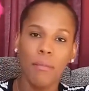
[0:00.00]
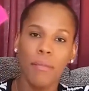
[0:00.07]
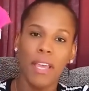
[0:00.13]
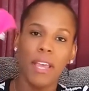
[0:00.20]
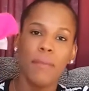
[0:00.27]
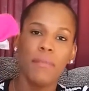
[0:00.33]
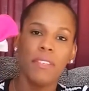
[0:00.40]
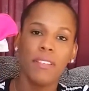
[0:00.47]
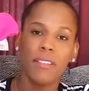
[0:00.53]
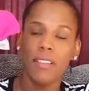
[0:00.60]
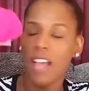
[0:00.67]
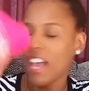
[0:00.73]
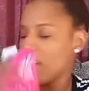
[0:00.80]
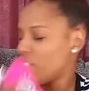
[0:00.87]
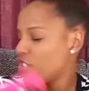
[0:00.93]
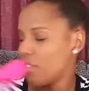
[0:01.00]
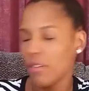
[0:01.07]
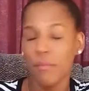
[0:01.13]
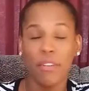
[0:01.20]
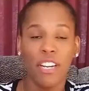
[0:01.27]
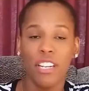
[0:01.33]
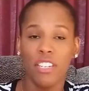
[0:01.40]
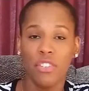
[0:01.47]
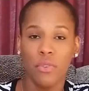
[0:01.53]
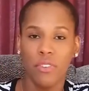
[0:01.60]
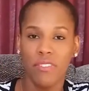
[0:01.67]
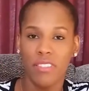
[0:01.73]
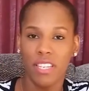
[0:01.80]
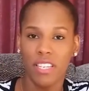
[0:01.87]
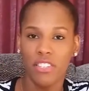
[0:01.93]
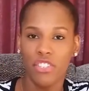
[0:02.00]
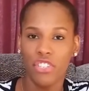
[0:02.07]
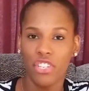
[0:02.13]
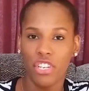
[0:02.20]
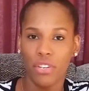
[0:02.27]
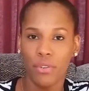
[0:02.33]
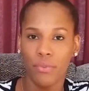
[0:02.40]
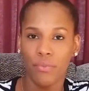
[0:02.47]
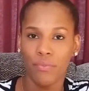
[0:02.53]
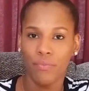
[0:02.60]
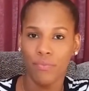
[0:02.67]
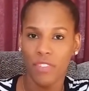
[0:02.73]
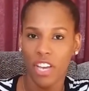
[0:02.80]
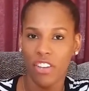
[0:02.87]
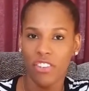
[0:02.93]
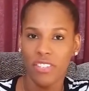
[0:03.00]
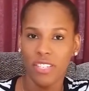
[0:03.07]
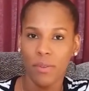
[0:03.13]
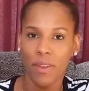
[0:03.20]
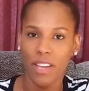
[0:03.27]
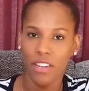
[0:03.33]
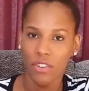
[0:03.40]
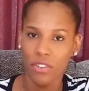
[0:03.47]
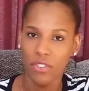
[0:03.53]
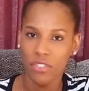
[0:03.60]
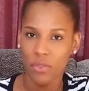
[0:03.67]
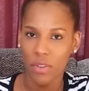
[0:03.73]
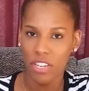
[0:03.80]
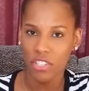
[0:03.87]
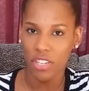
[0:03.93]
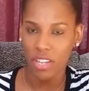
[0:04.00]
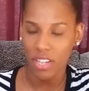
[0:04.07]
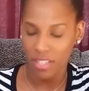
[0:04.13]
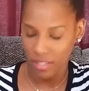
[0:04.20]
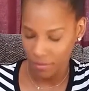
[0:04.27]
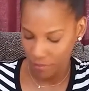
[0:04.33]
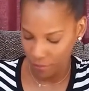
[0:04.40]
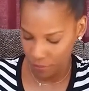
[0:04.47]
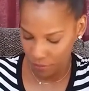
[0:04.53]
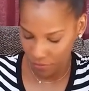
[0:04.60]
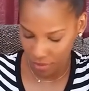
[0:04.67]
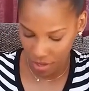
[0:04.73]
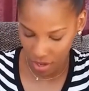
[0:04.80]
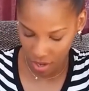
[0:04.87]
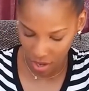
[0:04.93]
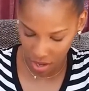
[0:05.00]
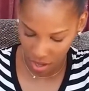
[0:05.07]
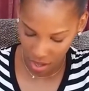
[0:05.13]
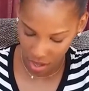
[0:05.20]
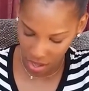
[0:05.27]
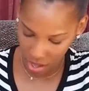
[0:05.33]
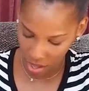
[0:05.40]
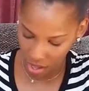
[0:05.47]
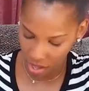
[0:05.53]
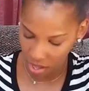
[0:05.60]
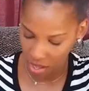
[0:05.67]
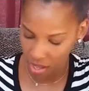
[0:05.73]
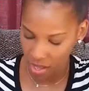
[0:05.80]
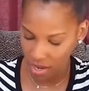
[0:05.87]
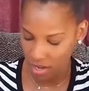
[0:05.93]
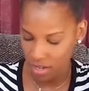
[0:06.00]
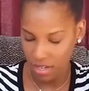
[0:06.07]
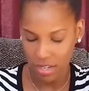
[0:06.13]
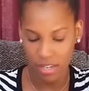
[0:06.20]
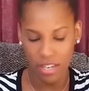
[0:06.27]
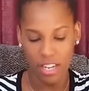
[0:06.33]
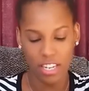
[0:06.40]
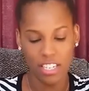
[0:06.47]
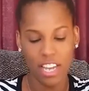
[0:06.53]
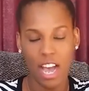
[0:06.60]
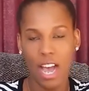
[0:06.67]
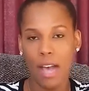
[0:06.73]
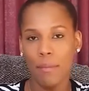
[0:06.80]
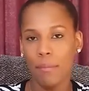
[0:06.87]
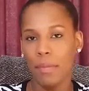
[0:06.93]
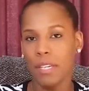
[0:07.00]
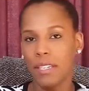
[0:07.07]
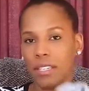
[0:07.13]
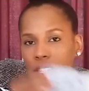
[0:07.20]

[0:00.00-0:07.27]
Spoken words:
Bibs, I usually bring two of these too. Now you see why I don't use a washcloth? And a top,